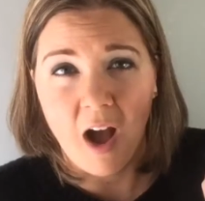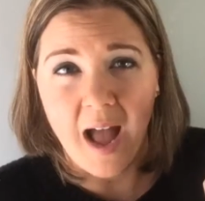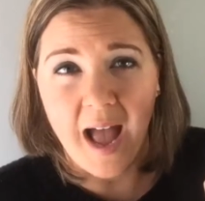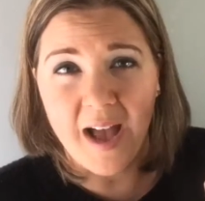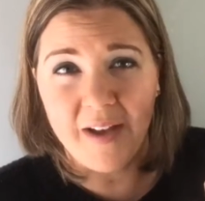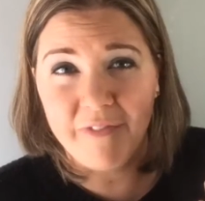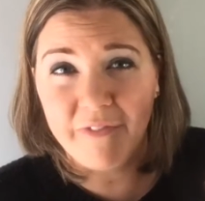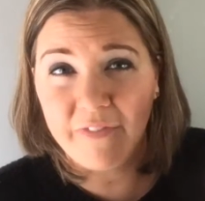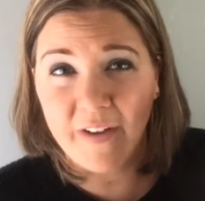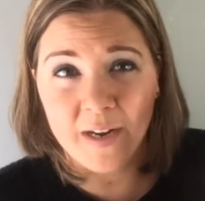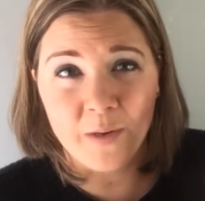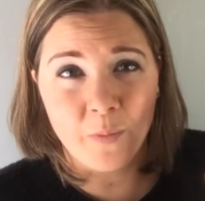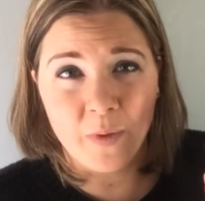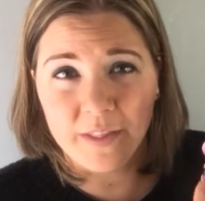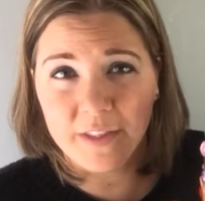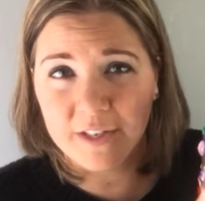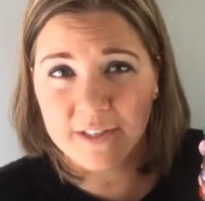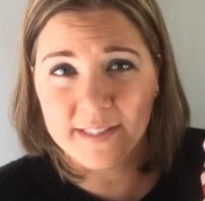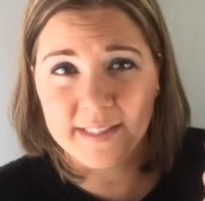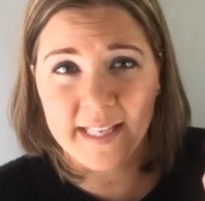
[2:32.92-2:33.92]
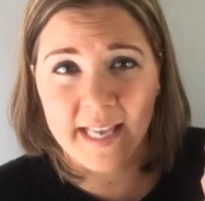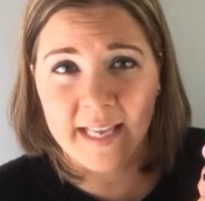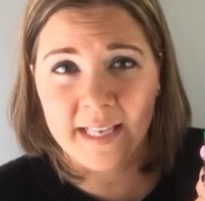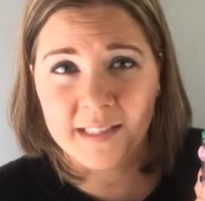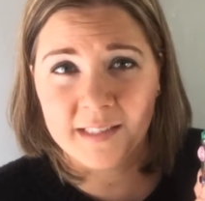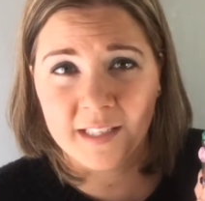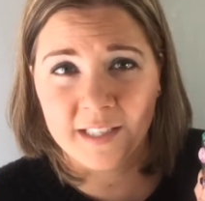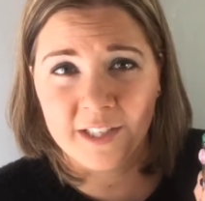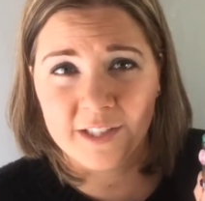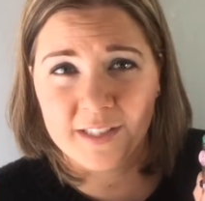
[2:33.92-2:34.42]
Have fun with your
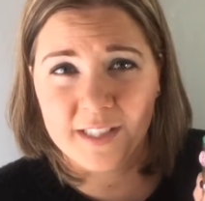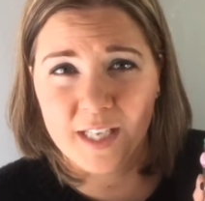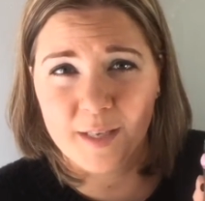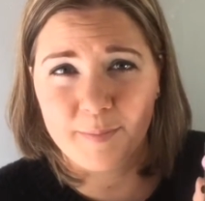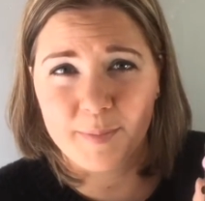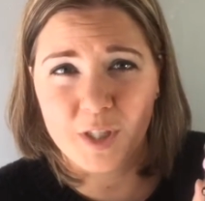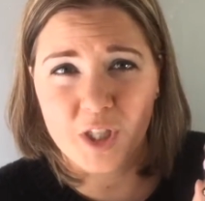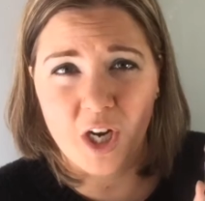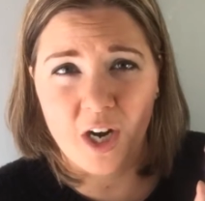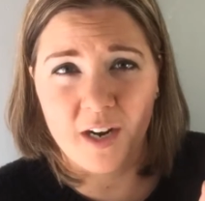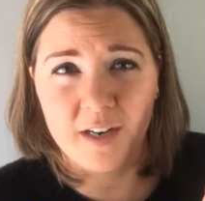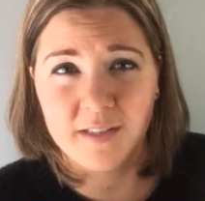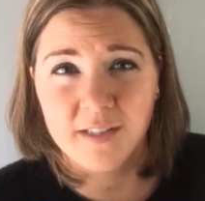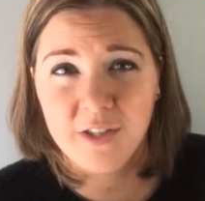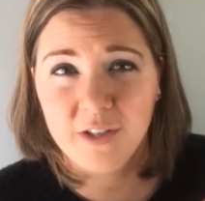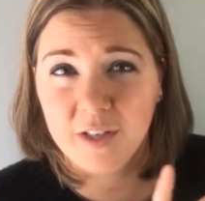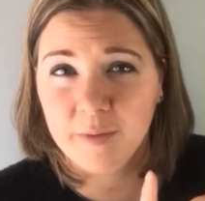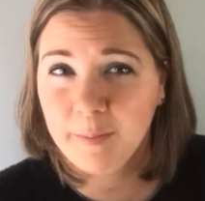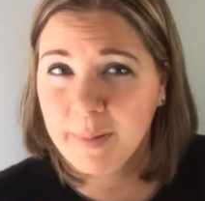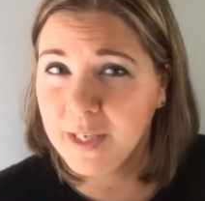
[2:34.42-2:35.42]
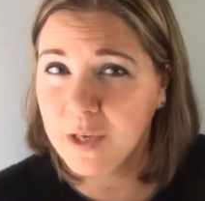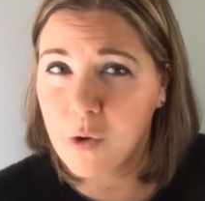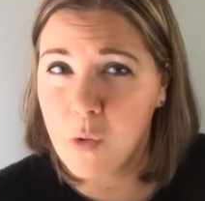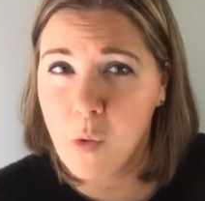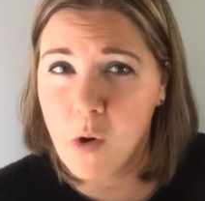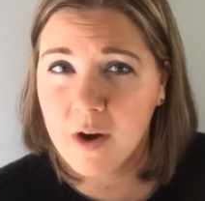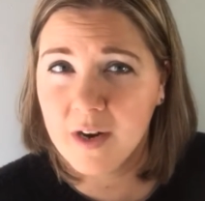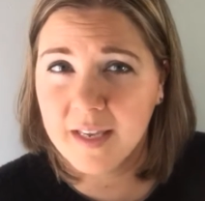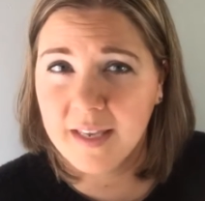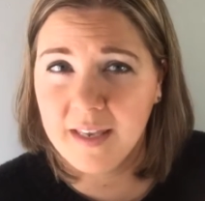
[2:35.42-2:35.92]
sayings on your tip jars. You can be
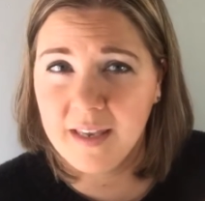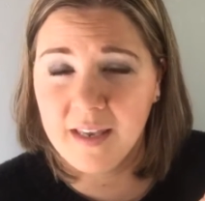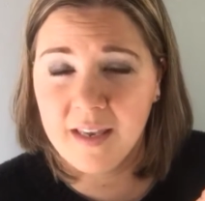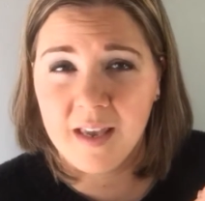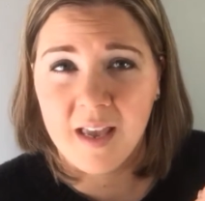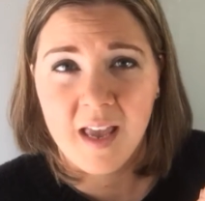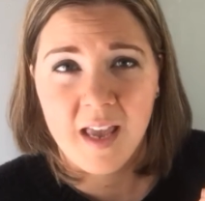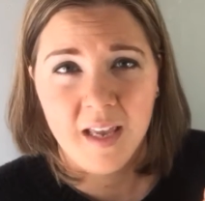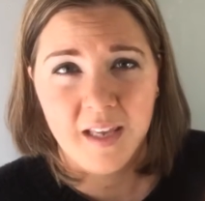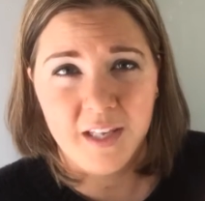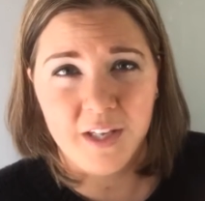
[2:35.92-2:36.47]
quirky.